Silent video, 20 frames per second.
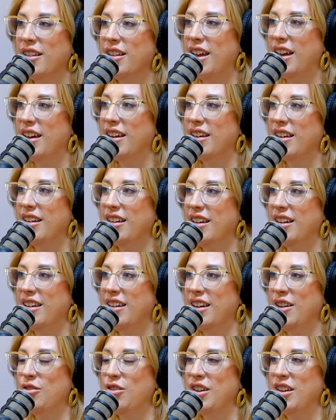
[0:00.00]
like,
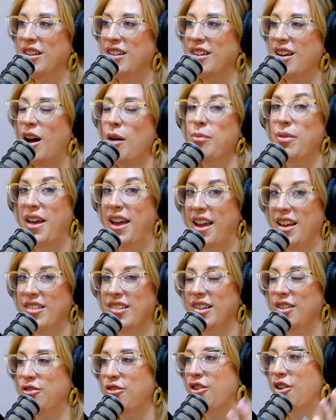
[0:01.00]
even up the
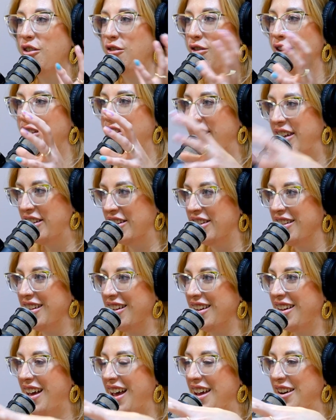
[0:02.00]
ante for this
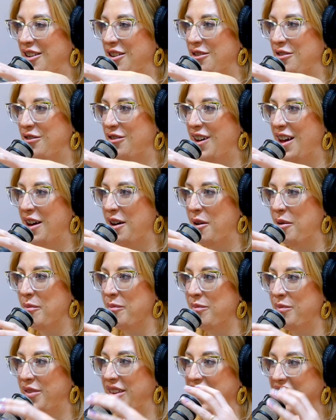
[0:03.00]
kind of
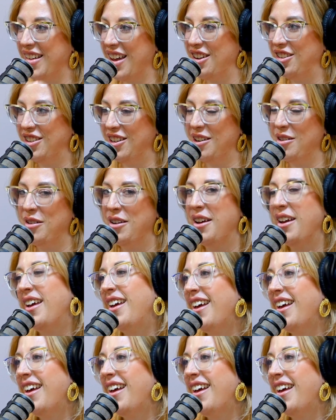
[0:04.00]
discussion.